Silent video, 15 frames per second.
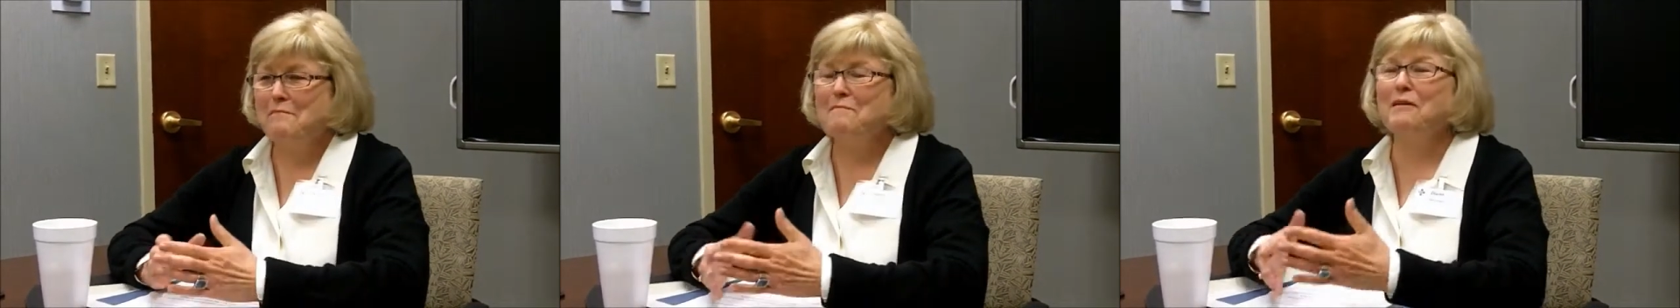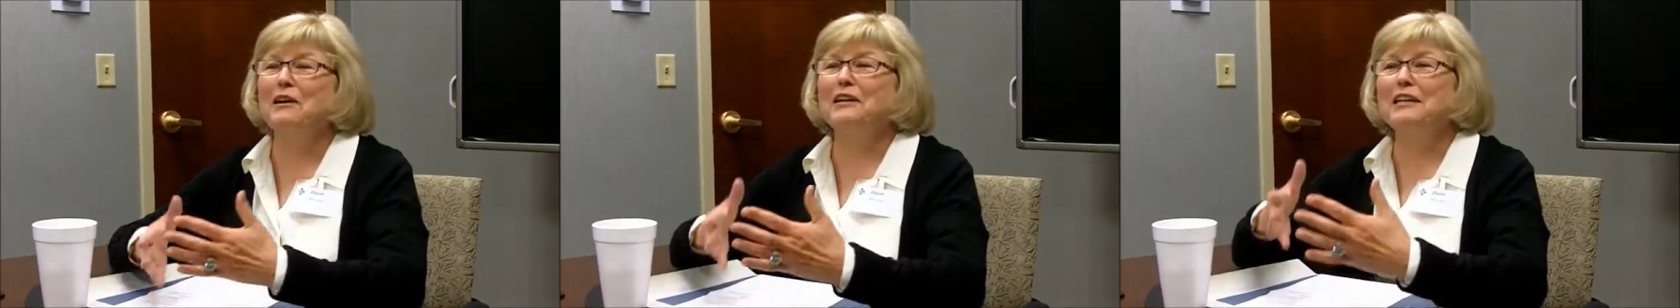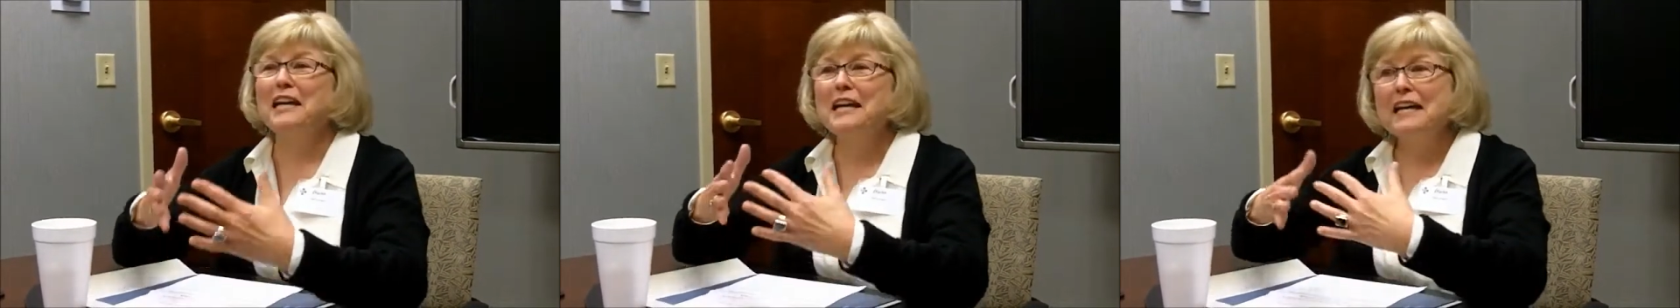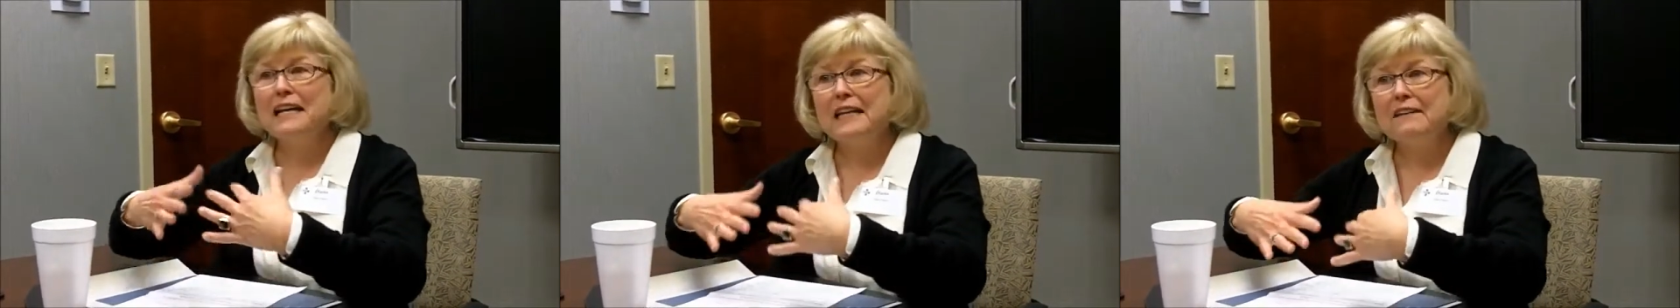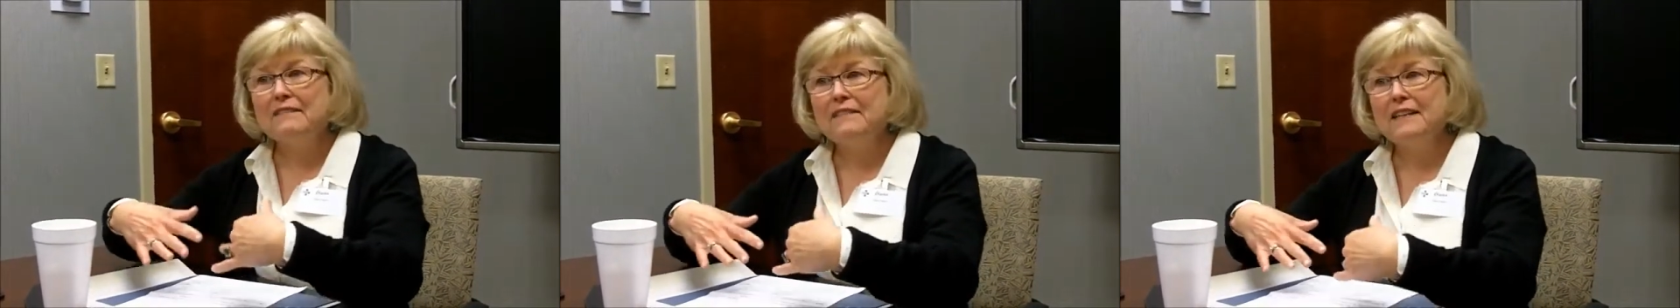But
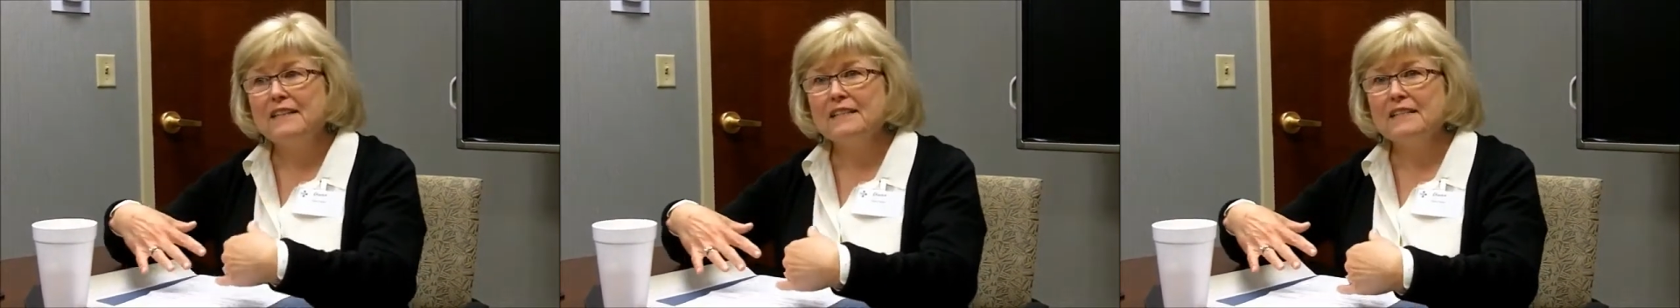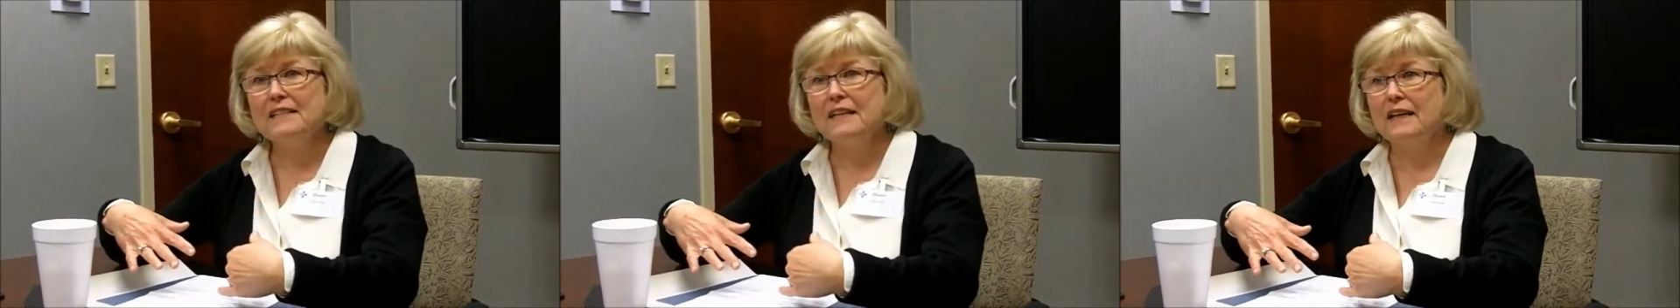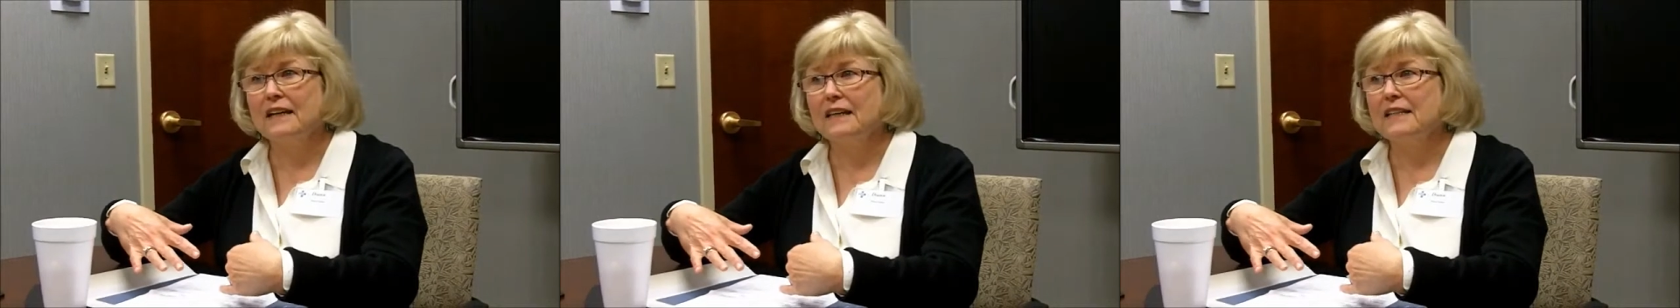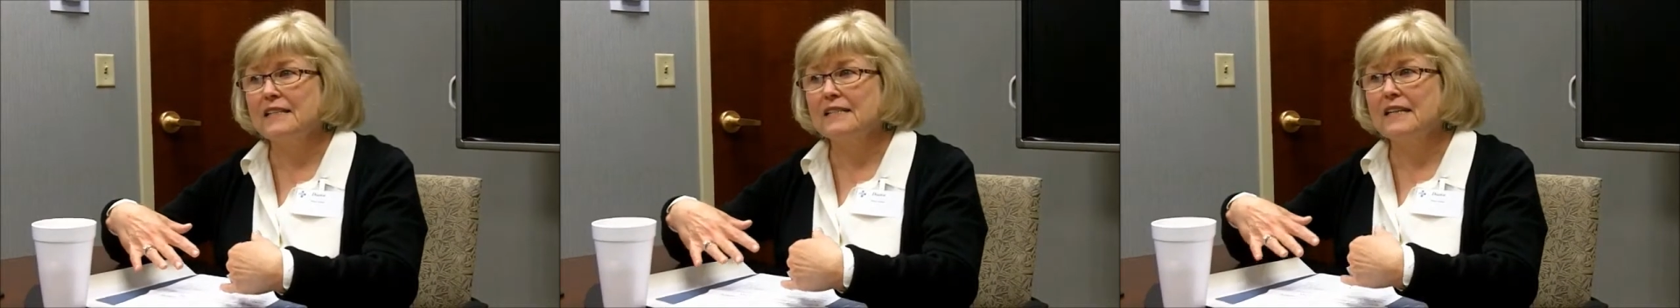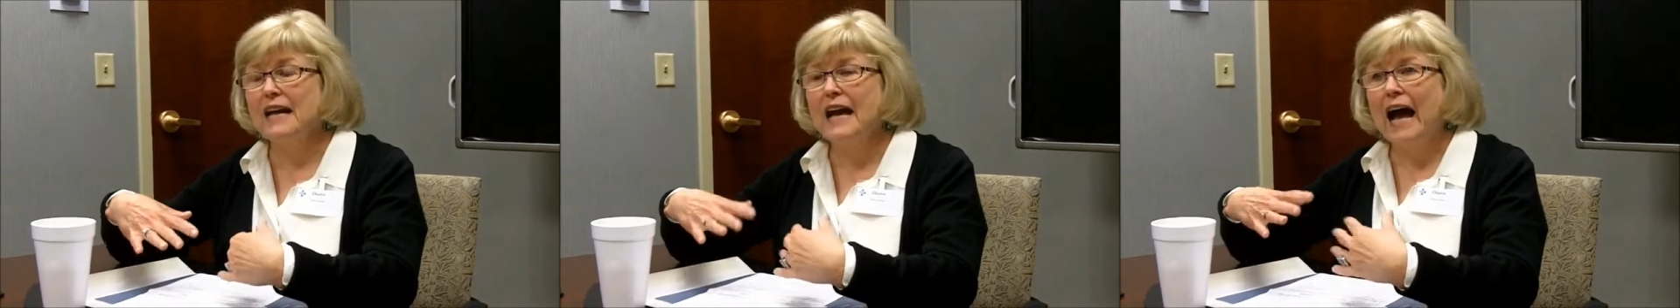in this
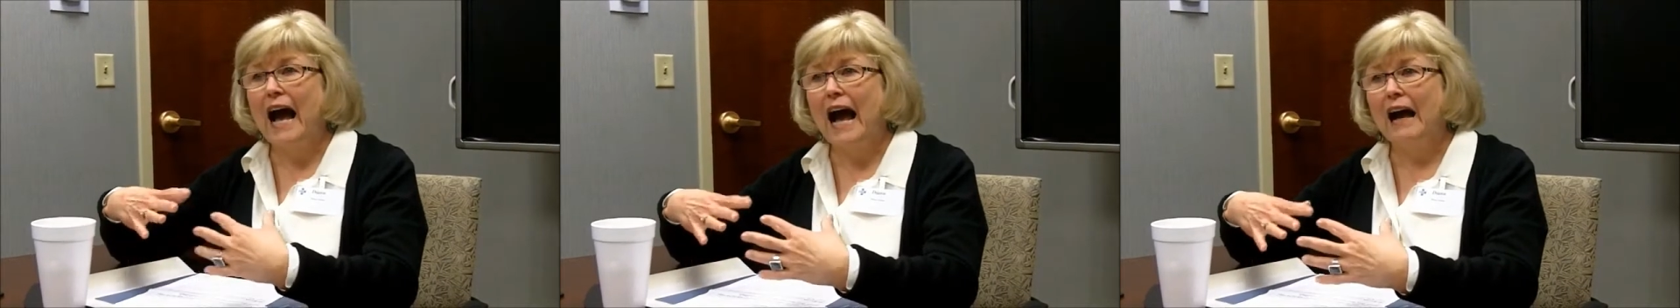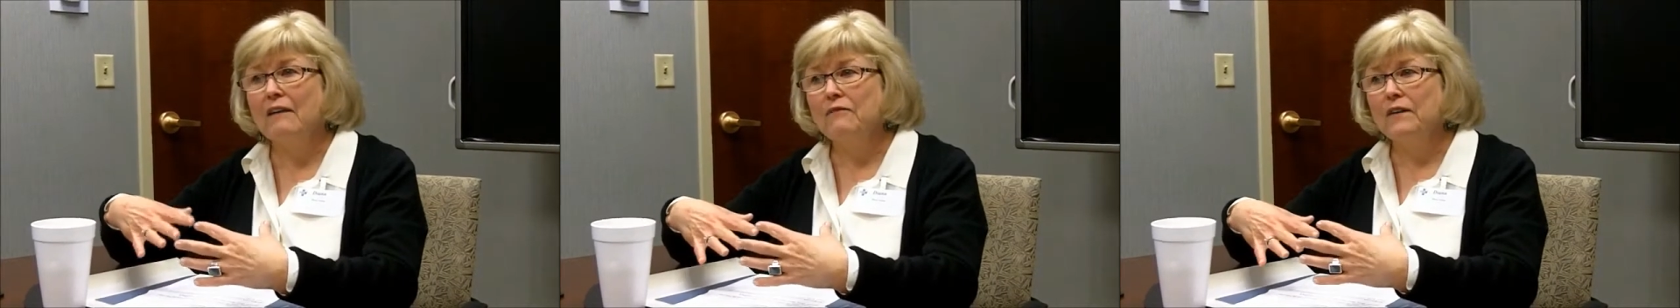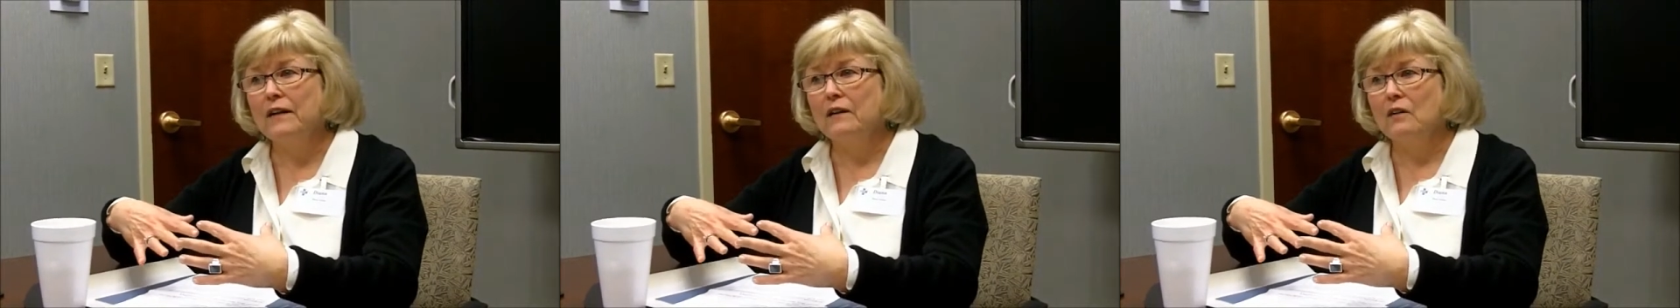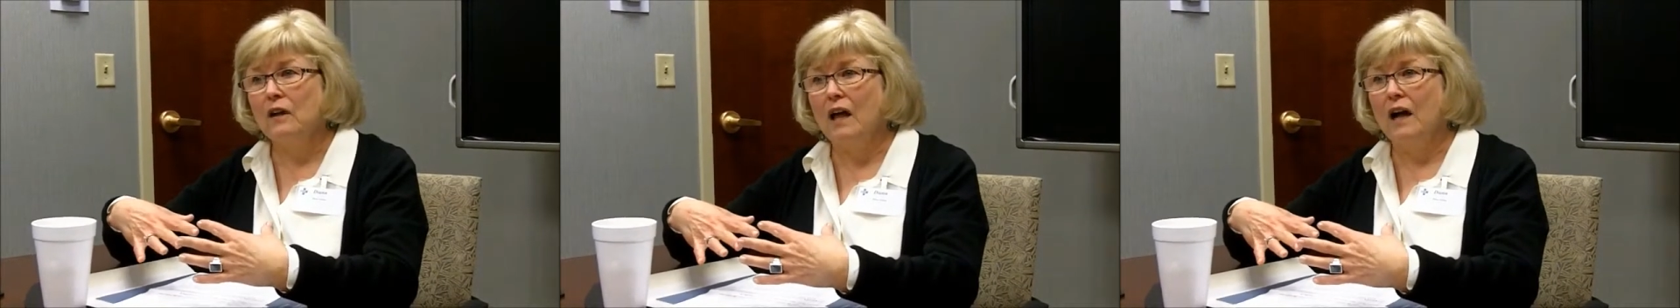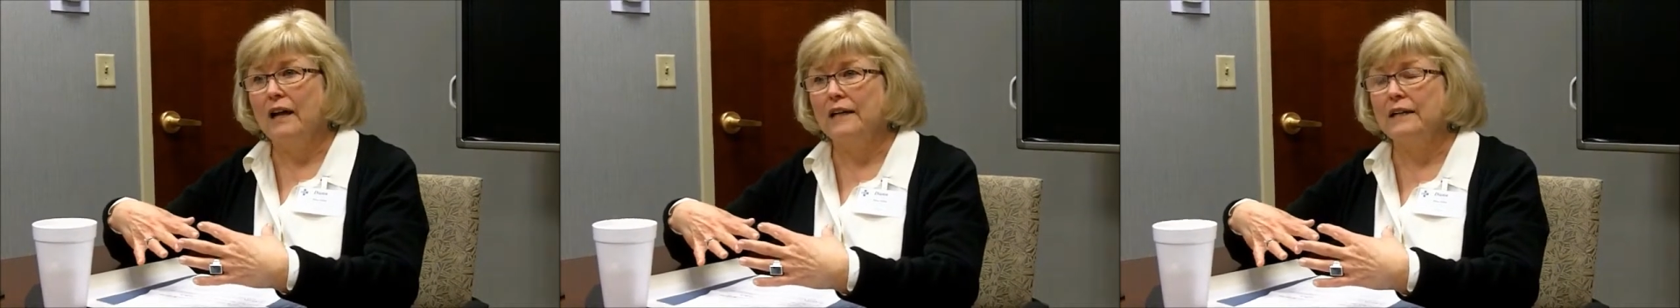case, I felt
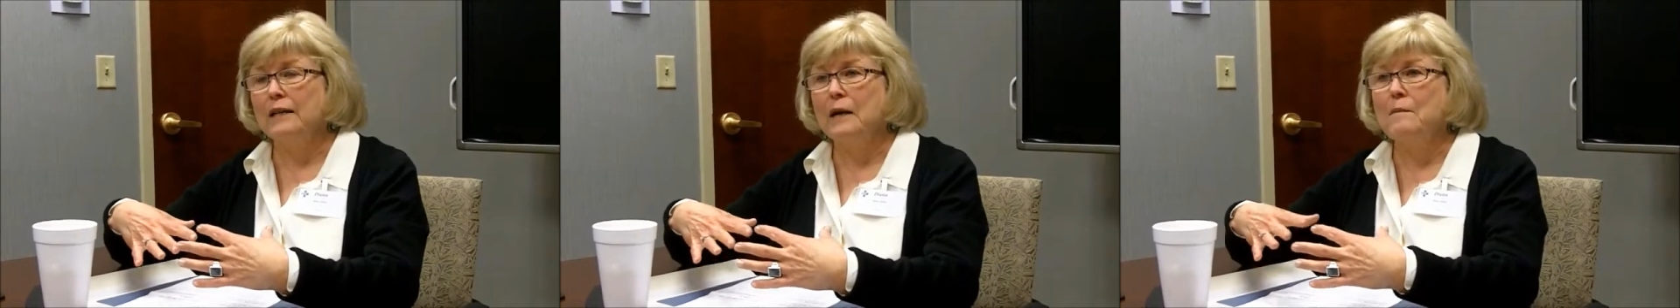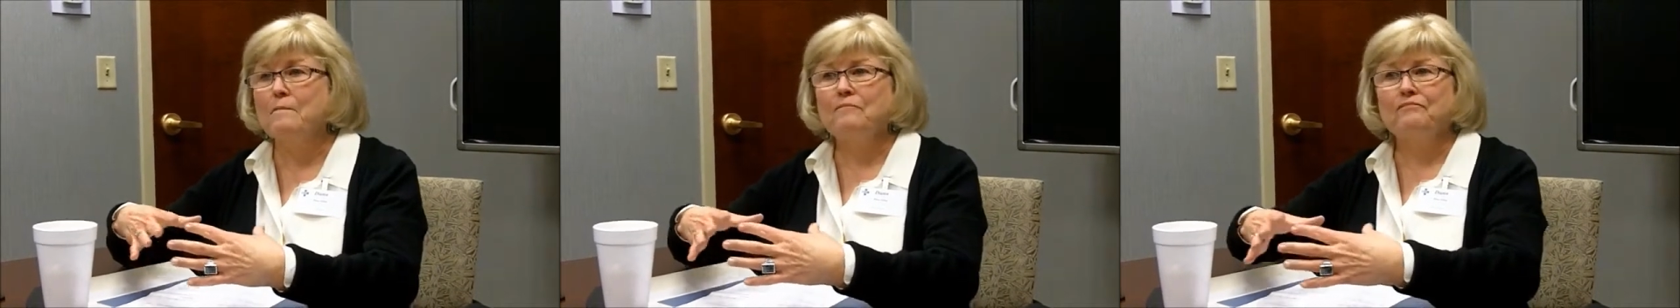like